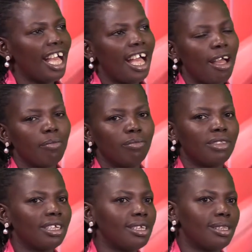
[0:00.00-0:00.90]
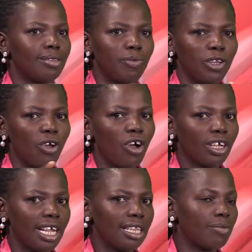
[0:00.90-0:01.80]
That has been
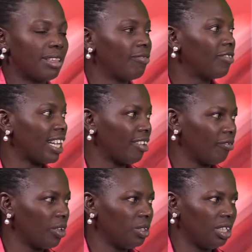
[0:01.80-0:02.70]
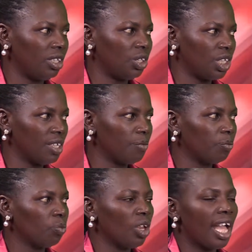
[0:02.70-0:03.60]
organized by the Vaki Foundation.
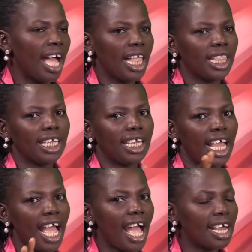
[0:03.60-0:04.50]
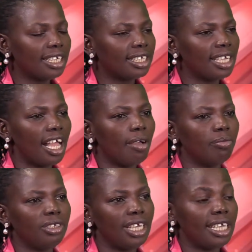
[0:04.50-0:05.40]
And then the
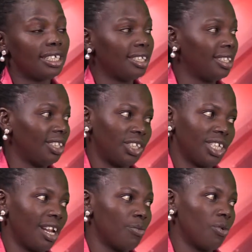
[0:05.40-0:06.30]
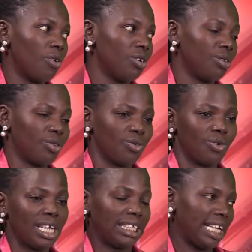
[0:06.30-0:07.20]
ACT, DS is just an award, so
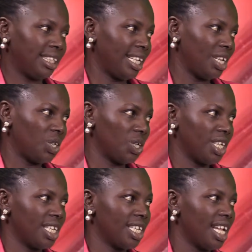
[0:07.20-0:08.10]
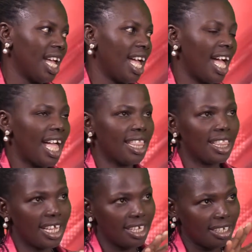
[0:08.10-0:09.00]
a citation and
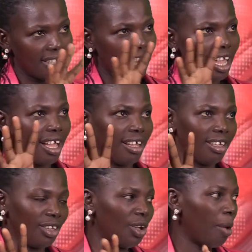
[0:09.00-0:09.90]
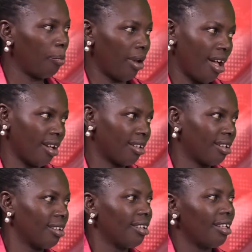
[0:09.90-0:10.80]
then, you know, a plaque
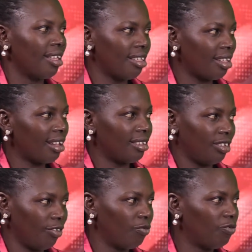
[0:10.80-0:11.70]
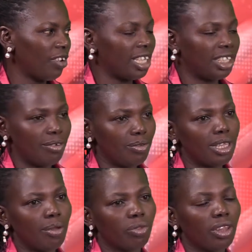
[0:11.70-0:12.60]
that you've achieved
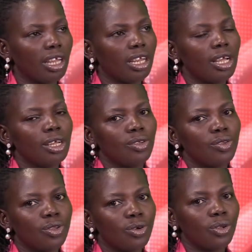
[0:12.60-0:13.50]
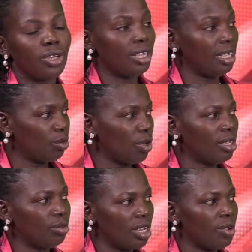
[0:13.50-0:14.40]
something. So in
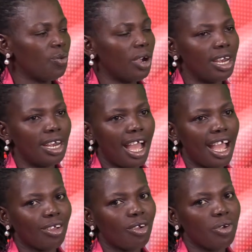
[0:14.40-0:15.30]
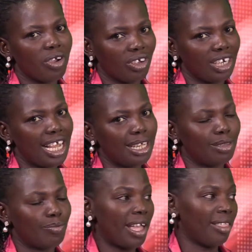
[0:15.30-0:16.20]
2021, I got
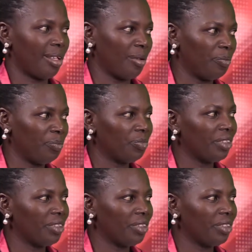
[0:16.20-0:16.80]
recognized by them.